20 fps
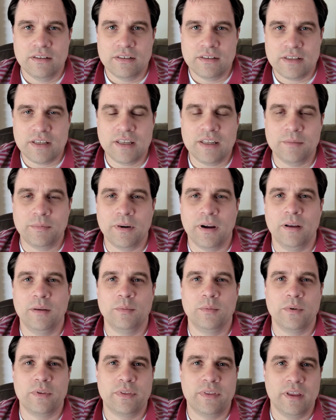teeny problem
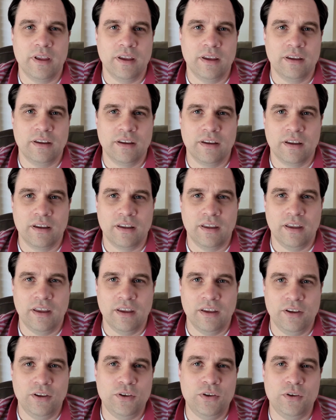with a
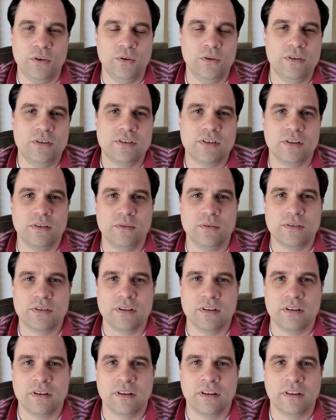huge
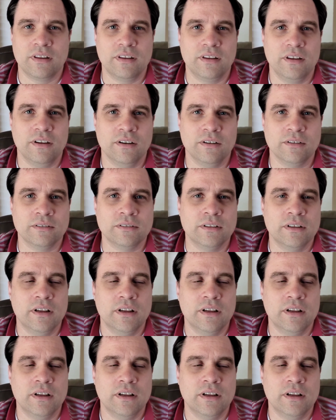solution, you know.